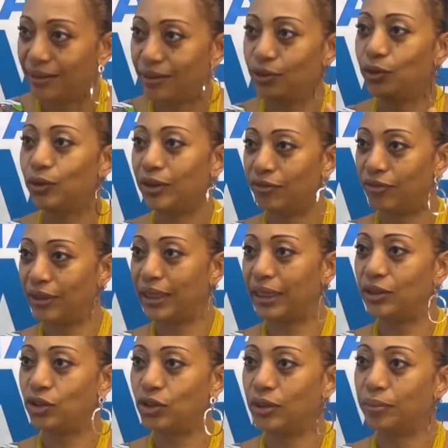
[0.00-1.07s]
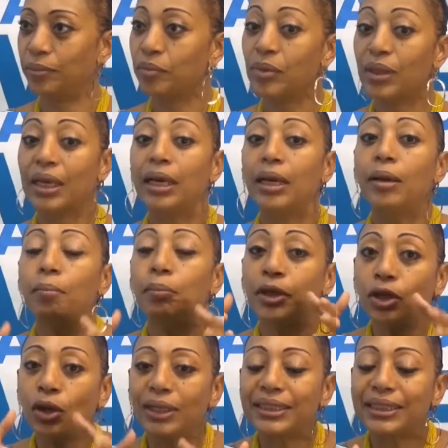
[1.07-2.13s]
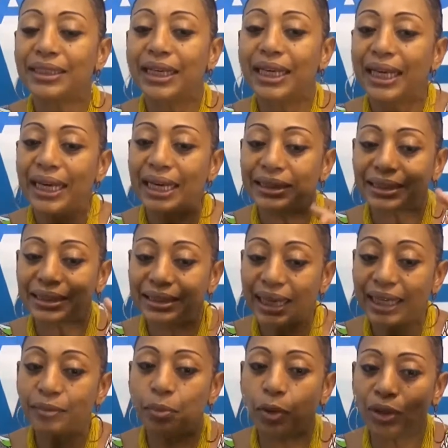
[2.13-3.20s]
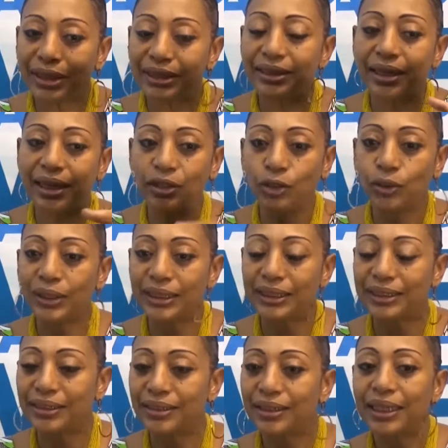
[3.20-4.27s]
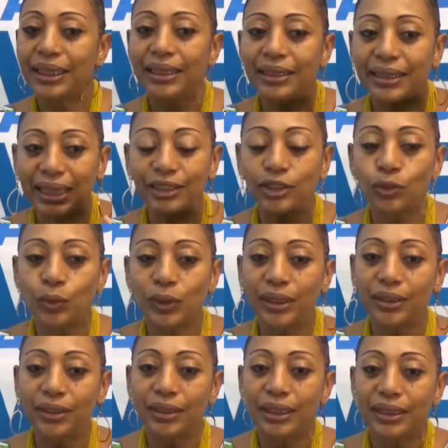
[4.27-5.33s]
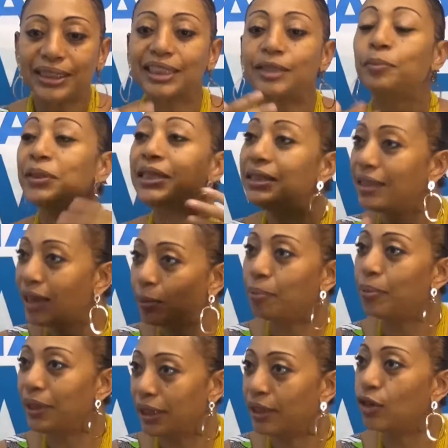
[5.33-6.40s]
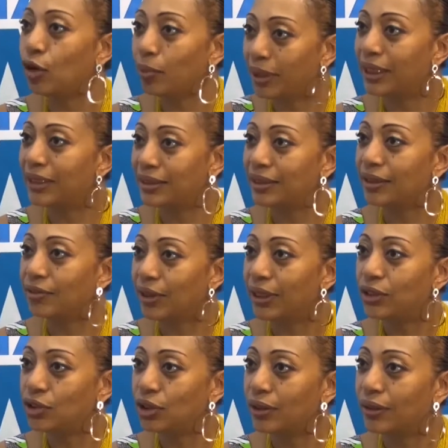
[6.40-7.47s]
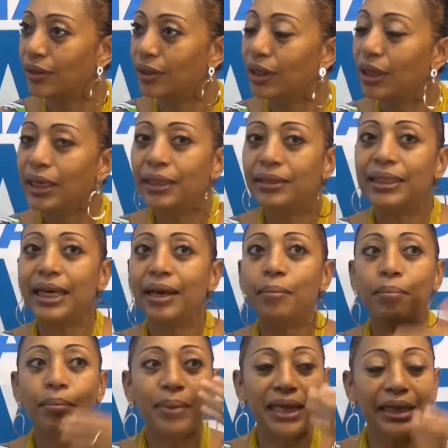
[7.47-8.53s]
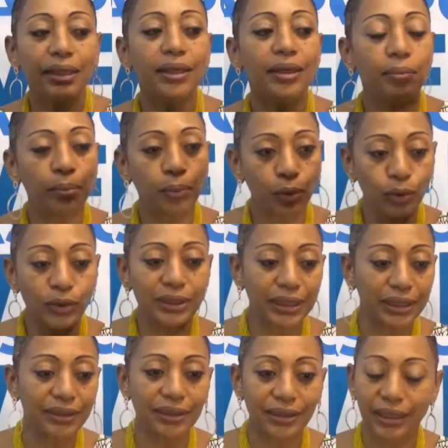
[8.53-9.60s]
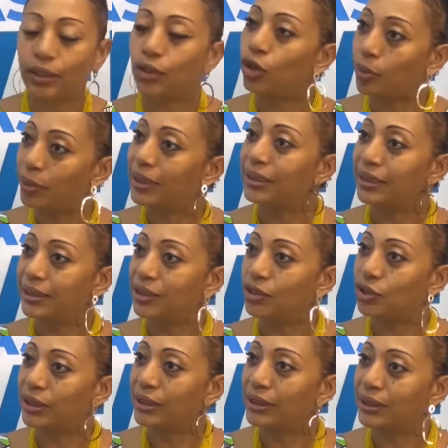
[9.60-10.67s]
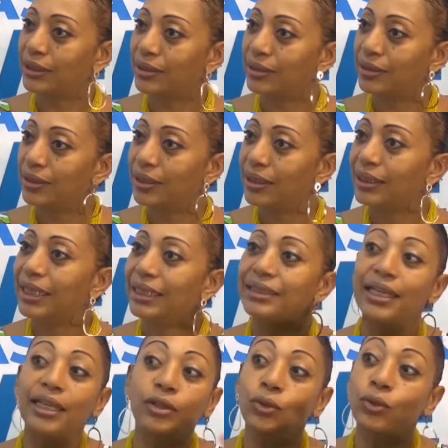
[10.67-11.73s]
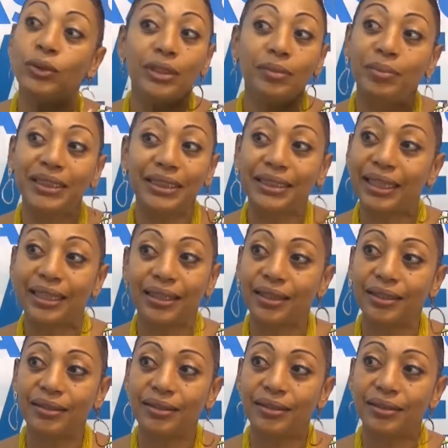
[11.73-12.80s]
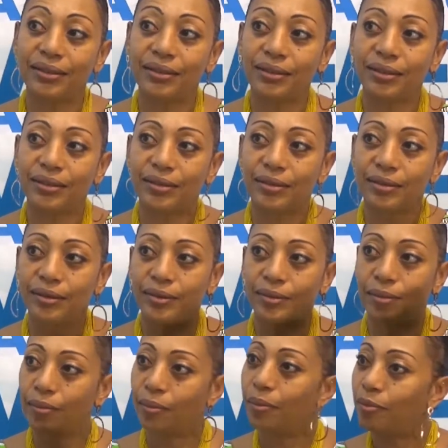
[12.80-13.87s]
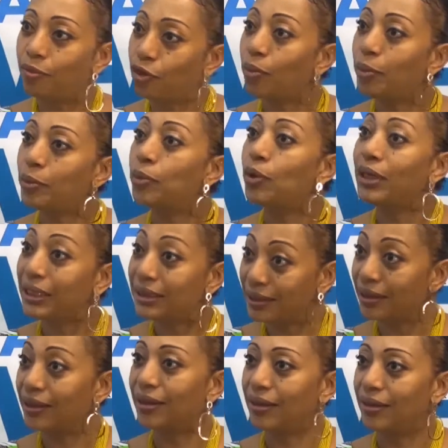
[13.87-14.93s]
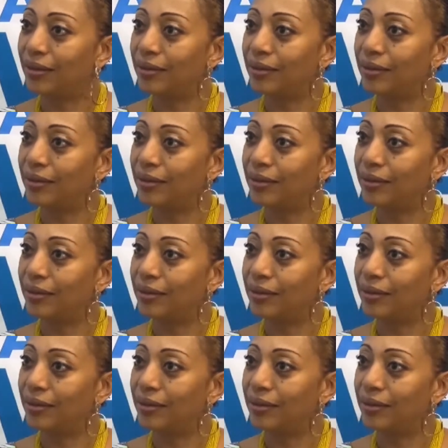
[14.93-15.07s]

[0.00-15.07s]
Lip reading: unification. Because it's that political unity that will speed up economic integration. There are many important economic decisions that can only be taken from a political